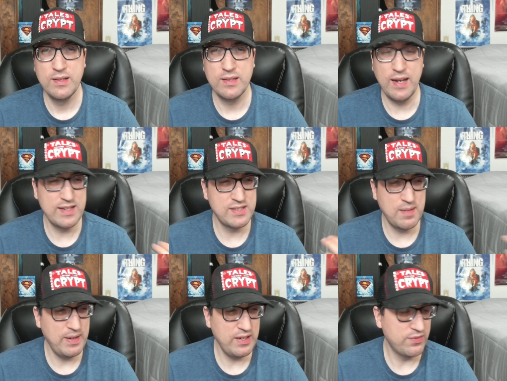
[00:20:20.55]
that has that
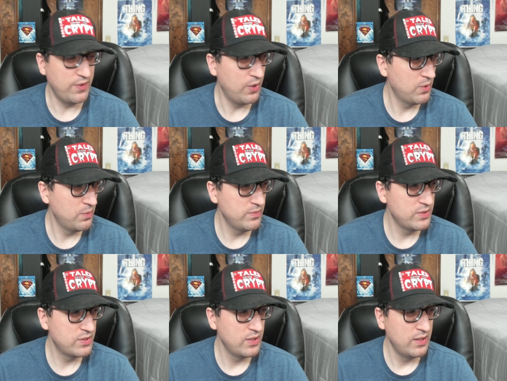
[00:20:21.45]
many
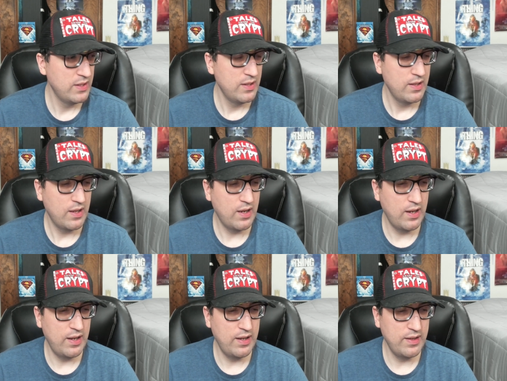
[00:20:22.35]
films
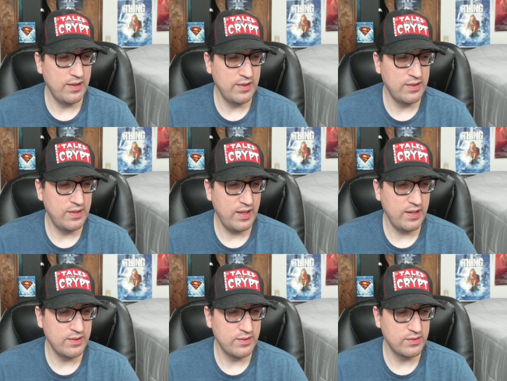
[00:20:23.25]
that